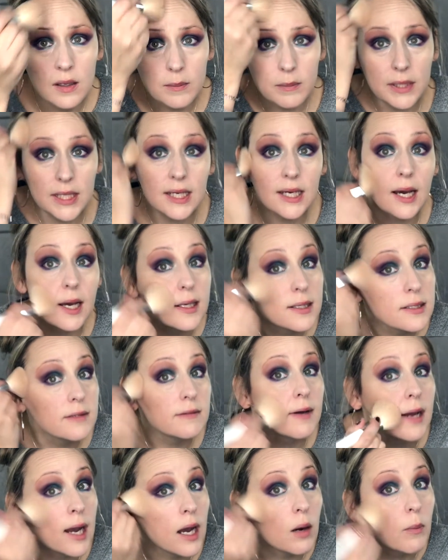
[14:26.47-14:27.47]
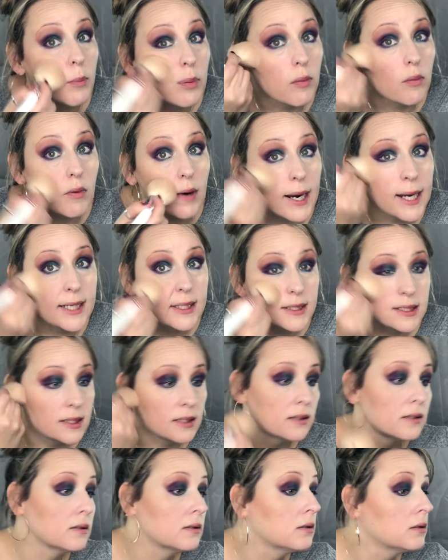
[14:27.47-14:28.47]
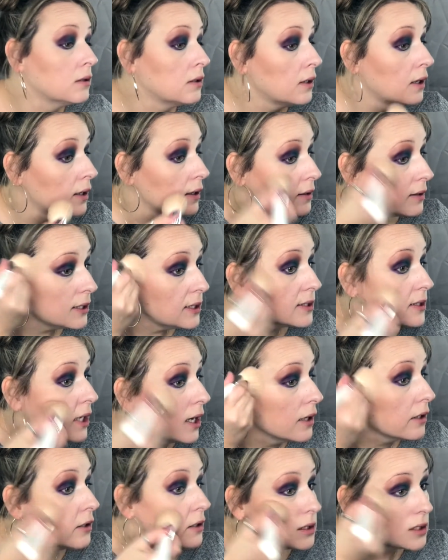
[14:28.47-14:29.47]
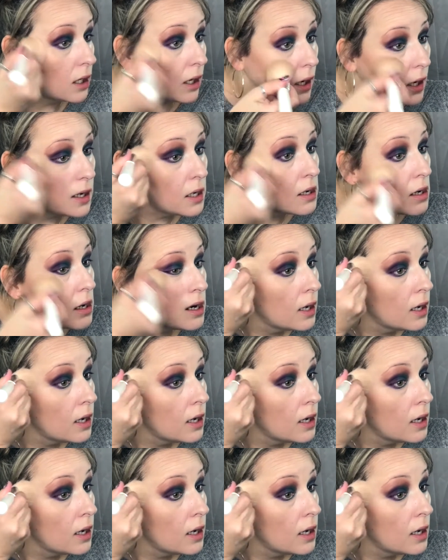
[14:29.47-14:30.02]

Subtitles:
Because of how bright these colors are,